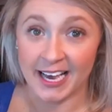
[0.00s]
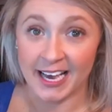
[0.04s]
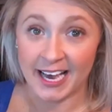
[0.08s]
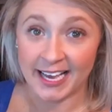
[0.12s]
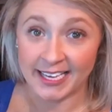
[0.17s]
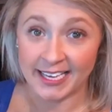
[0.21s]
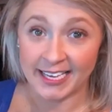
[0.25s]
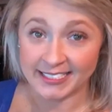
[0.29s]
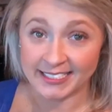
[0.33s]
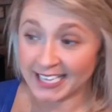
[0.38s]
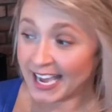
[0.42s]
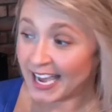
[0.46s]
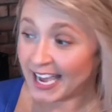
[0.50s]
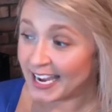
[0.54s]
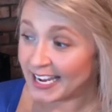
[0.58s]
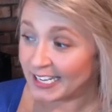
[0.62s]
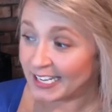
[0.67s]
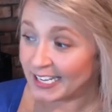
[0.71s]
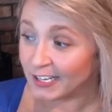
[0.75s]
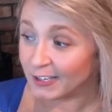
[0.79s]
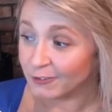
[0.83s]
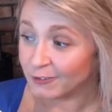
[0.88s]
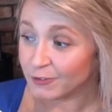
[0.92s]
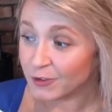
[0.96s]
And I
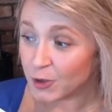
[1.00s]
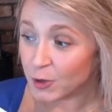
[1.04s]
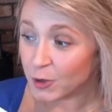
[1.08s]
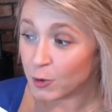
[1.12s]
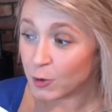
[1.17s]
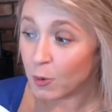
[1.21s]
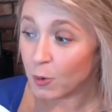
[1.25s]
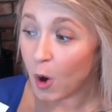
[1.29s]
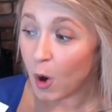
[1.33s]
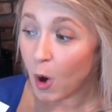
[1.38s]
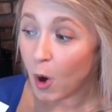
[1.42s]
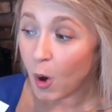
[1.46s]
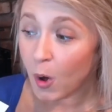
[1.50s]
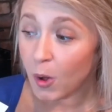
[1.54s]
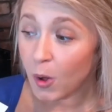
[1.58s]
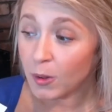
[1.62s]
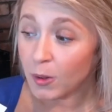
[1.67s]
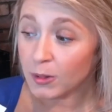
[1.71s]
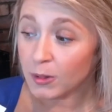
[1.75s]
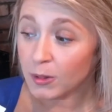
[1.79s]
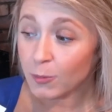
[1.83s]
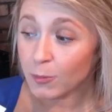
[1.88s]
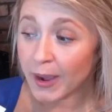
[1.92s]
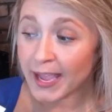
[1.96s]
love you
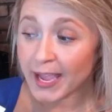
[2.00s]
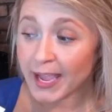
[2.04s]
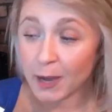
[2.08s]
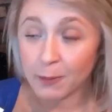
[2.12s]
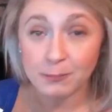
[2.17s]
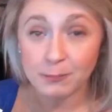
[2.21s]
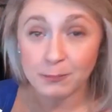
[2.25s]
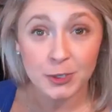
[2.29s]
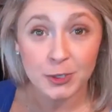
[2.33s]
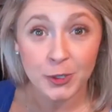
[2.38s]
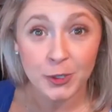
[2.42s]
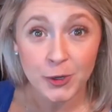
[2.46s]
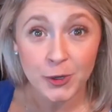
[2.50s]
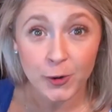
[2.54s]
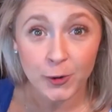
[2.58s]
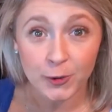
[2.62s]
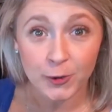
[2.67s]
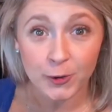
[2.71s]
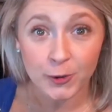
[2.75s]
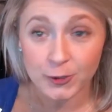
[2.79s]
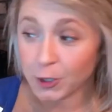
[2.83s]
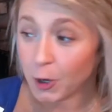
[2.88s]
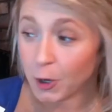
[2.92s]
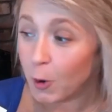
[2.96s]
all the way up to
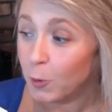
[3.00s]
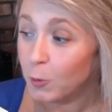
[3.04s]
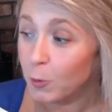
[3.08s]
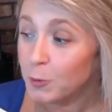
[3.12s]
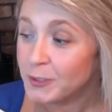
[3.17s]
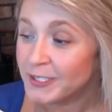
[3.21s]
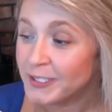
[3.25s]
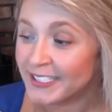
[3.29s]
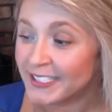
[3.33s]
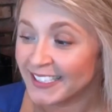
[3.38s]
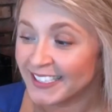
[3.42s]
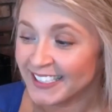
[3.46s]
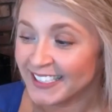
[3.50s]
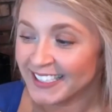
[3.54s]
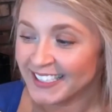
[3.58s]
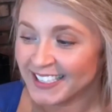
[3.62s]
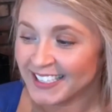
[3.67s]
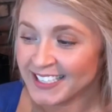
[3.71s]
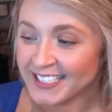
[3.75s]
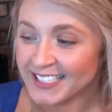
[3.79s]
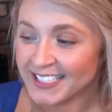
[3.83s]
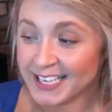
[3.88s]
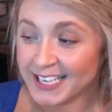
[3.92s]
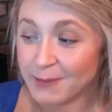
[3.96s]
your toes,
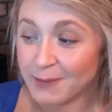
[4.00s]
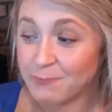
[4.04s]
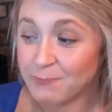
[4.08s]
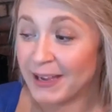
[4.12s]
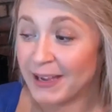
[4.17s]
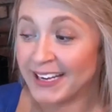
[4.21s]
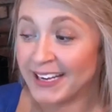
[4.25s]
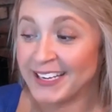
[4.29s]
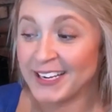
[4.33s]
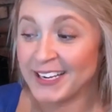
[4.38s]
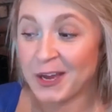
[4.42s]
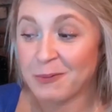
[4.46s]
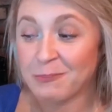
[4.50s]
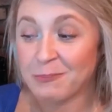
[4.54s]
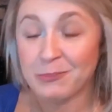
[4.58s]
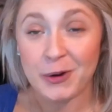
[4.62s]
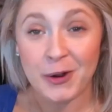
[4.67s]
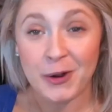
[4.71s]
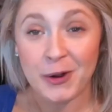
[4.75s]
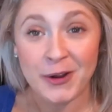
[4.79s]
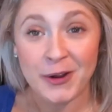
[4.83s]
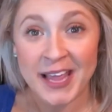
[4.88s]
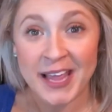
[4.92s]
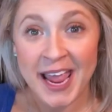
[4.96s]
said Big Nut
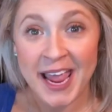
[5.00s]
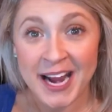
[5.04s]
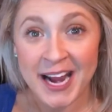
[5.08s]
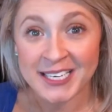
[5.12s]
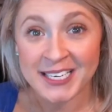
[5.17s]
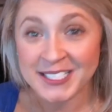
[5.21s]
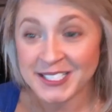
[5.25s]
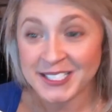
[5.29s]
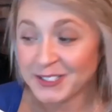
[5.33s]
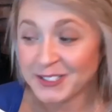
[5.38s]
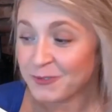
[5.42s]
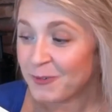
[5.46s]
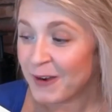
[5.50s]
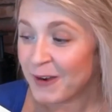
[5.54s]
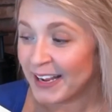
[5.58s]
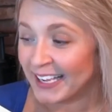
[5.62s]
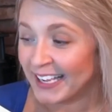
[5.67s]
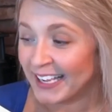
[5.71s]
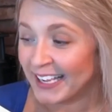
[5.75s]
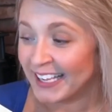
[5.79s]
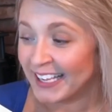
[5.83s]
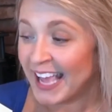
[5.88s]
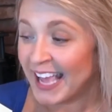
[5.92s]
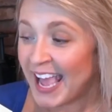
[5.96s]
Brown Hare,
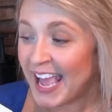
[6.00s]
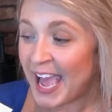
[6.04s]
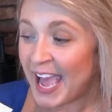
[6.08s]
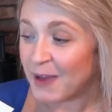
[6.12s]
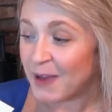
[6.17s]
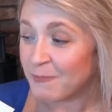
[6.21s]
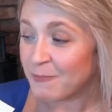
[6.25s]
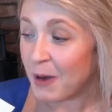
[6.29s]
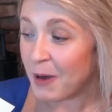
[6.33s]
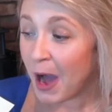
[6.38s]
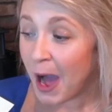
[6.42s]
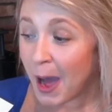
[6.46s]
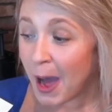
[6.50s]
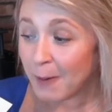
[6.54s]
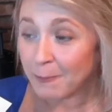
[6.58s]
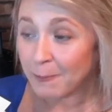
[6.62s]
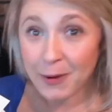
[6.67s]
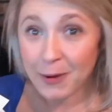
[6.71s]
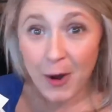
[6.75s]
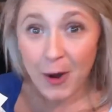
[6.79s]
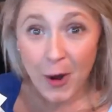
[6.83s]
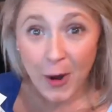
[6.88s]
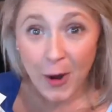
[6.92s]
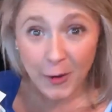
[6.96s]
swinging him
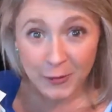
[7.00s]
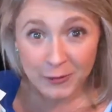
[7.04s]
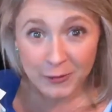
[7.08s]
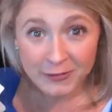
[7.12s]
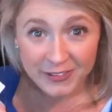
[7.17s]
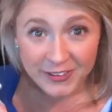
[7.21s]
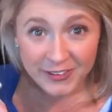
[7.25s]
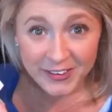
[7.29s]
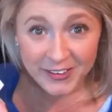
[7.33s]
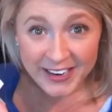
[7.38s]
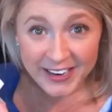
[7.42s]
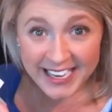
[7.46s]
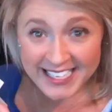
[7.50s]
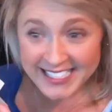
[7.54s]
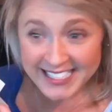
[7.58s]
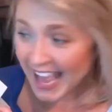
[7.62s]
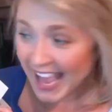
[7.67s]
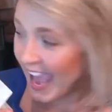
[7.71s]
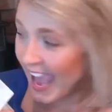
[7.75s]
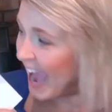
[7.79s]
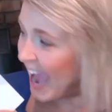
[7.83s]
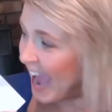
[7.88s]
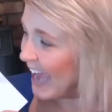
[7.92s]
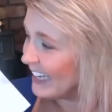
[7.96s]
up over his
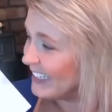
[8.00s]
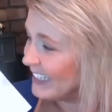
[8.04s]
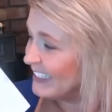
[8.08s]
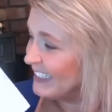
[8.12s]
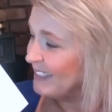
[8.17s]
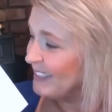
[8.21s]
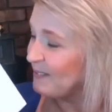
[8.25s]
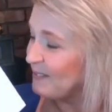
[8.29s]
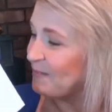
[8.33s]
head.